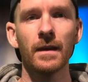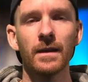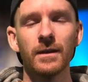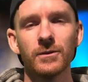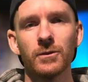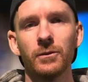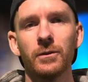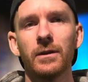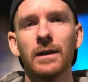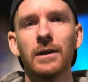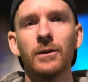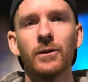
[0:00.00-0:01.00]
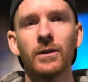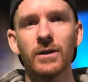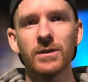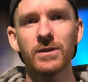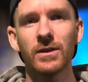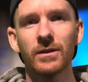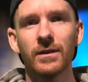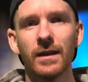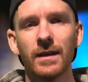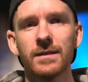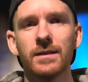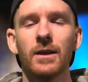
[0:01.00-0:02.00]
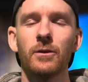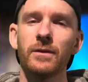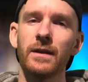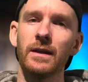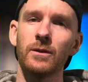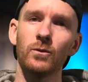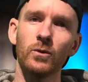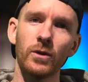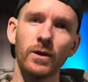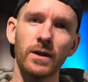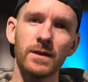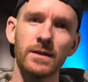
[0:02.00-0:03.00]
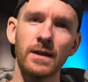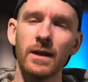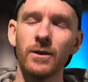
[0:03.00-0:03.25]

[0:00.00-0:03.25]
So you can learn the syntax, how things works,